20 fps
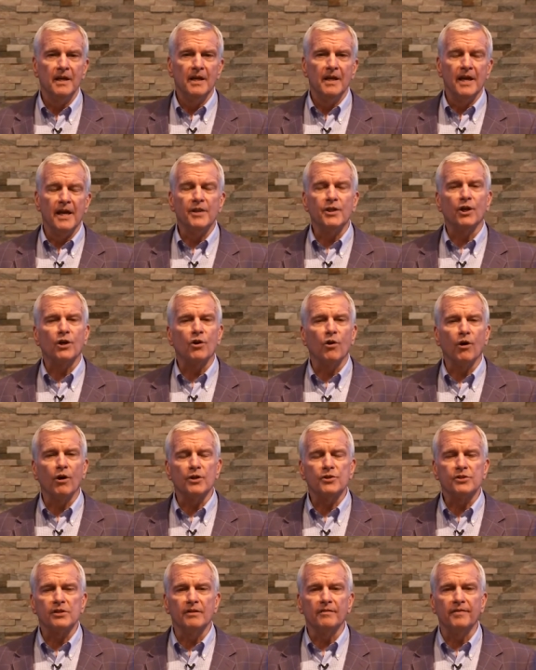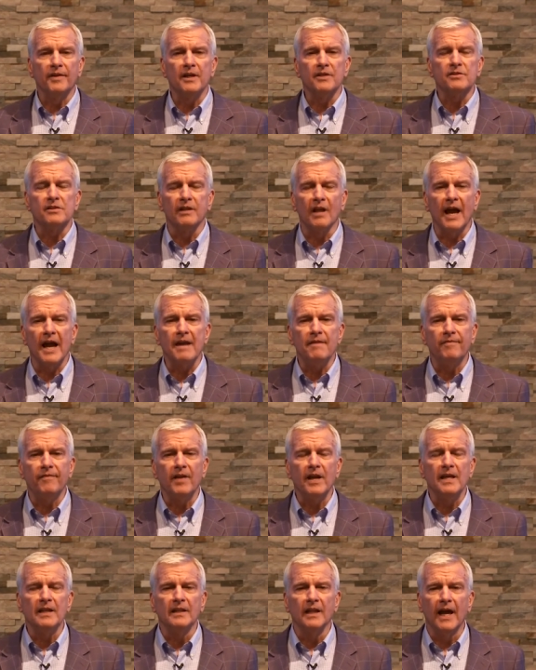In the course of his life,
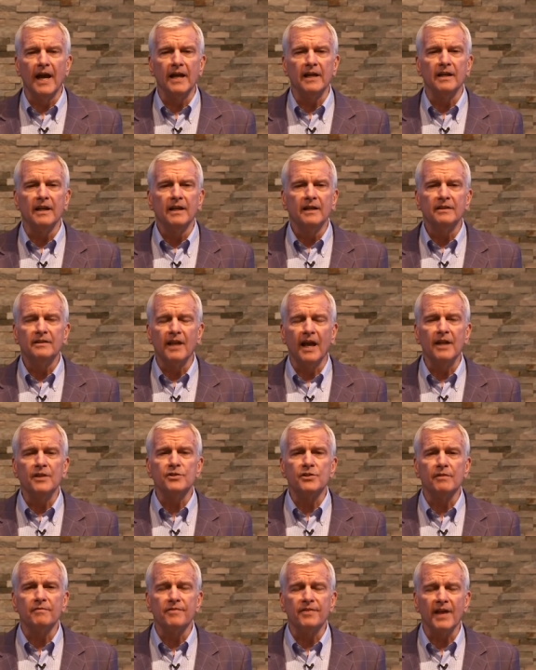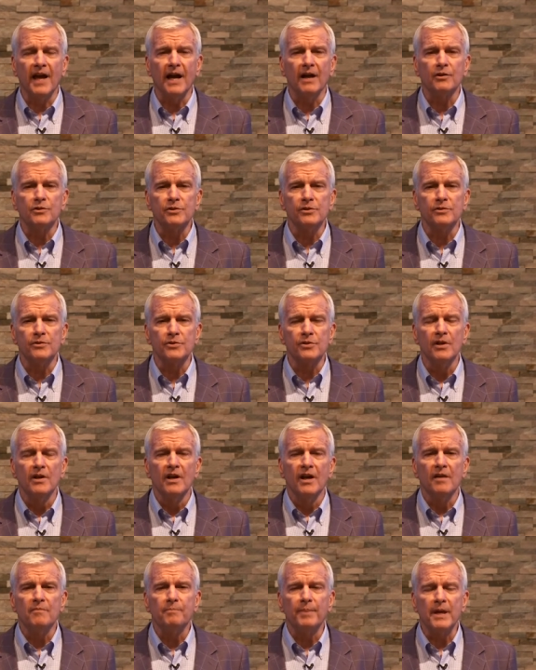he led tens of thousands
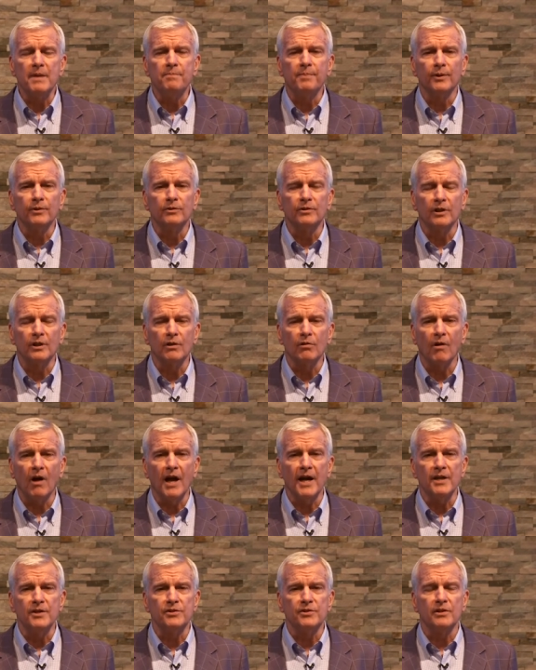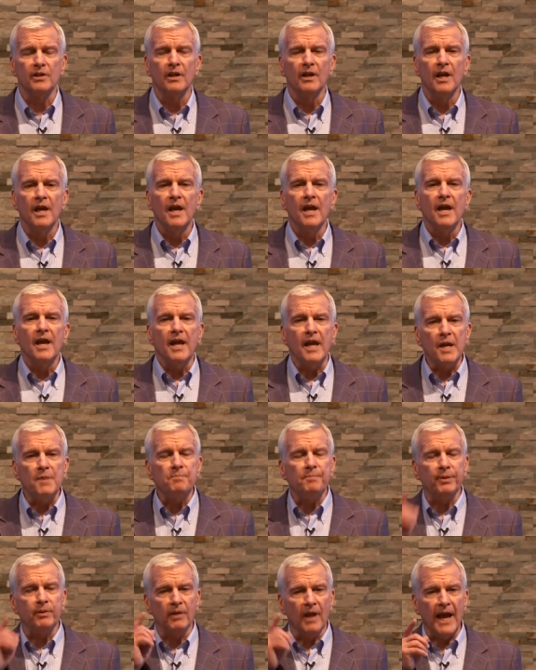of people to Christ. He
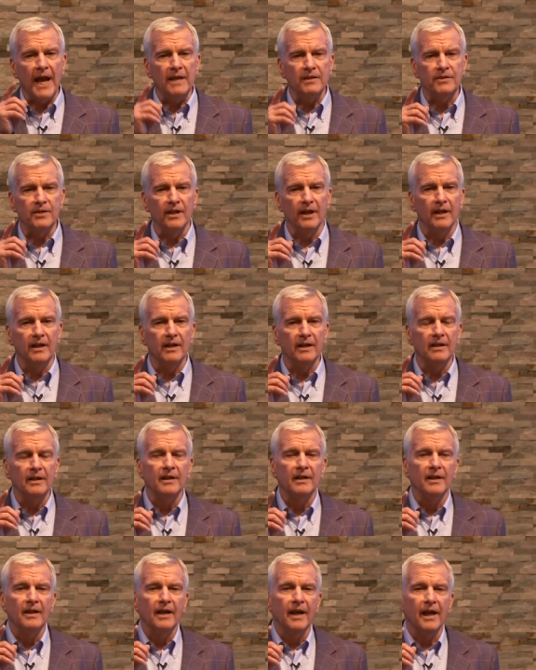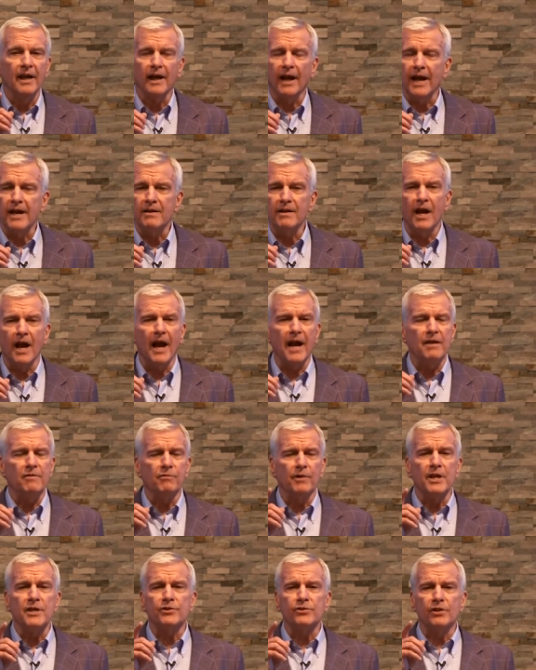planted, and I, I
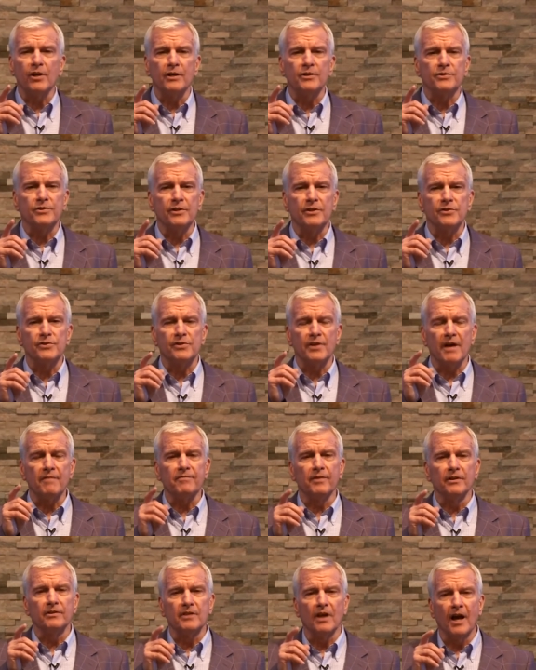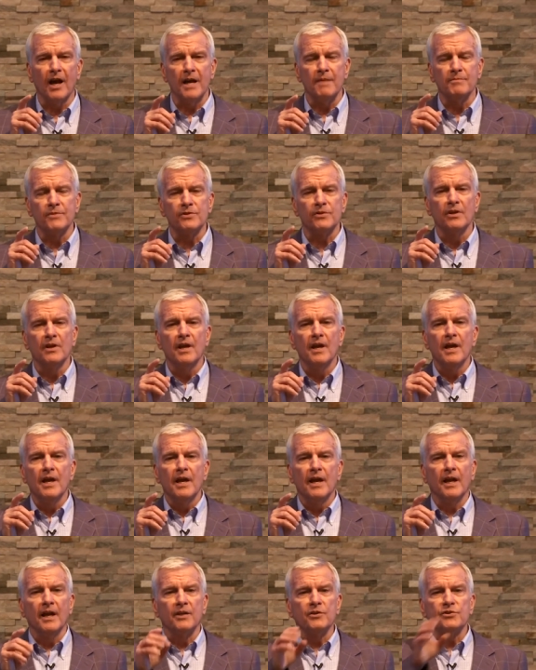researched this several times
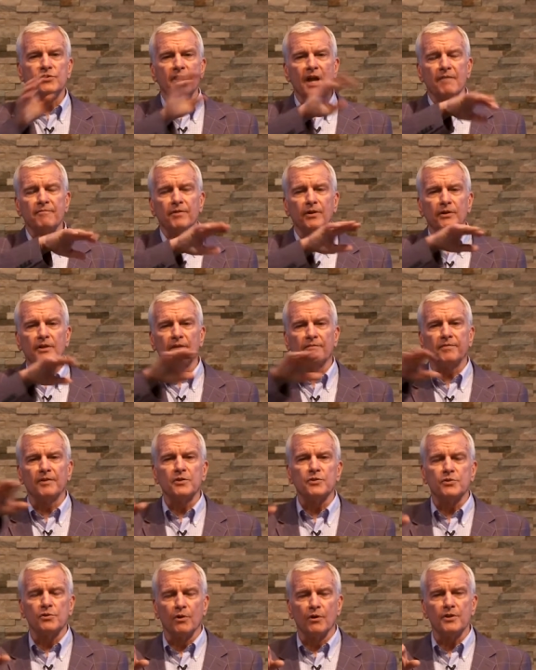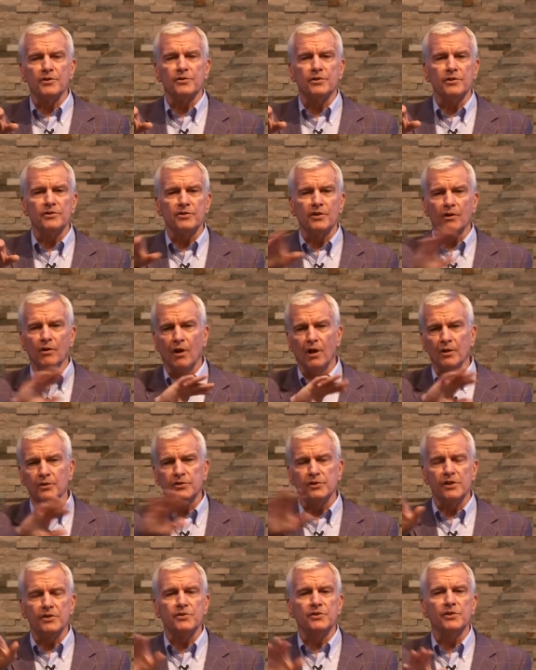and in several different sources, it all
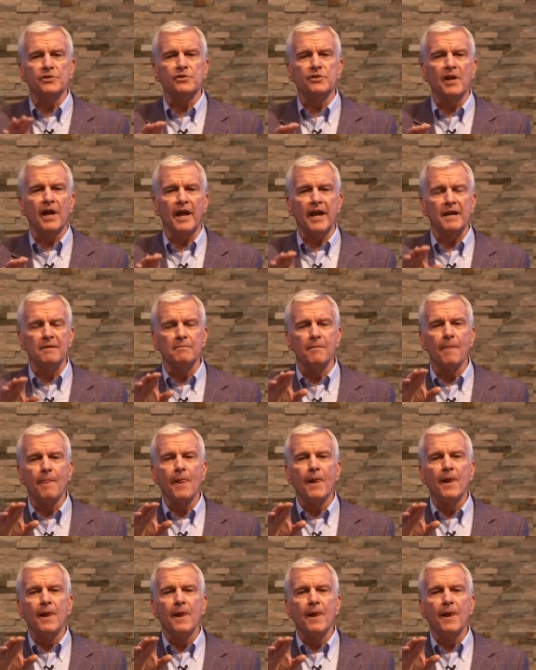says the same